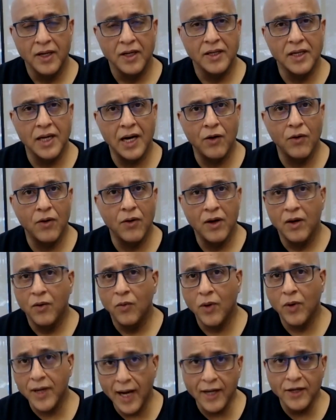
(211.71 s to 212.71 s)
Now,
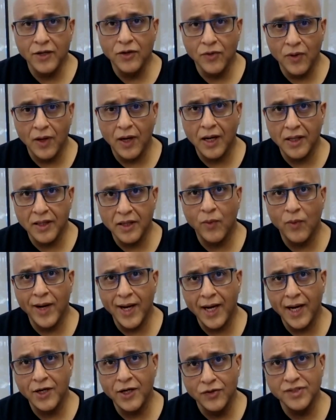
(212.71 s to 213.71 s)
what I do, the way
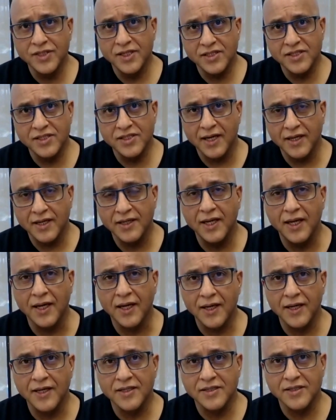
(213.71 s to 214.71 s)
I use this technique
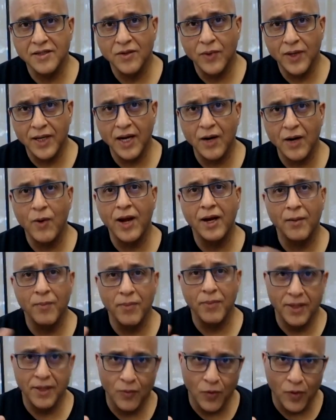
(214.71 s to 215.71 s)
is when I wake up
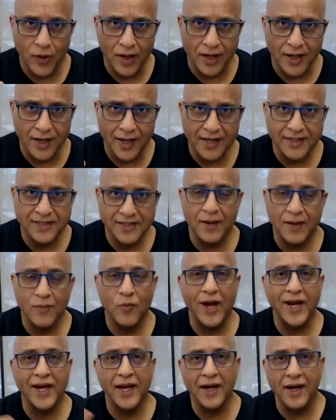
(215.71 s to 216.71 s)
in the morning, as I'm
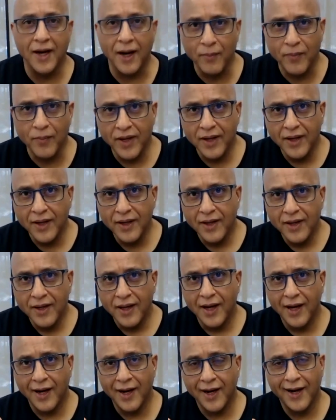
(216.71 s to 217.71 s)
waking up,
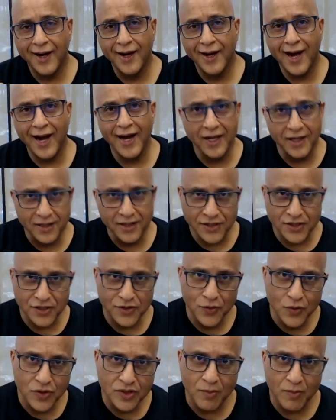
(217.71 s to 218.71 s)
I hit the
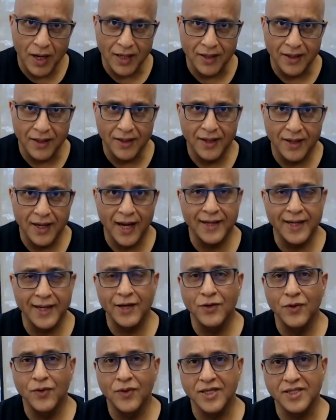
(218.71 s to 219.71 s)
snooze button and I
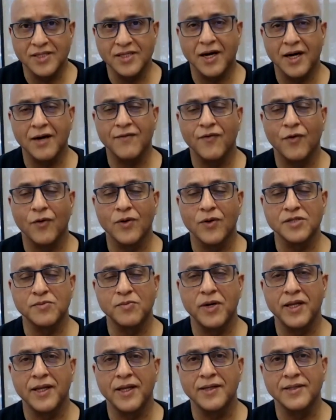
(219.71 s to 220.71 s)
do this heart-focused
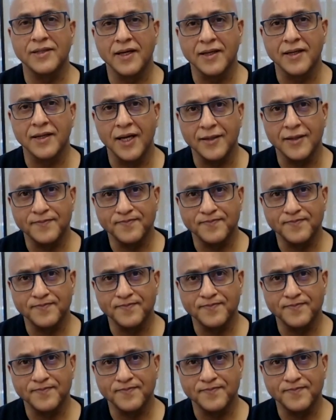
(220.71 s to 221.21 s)
breathing technique.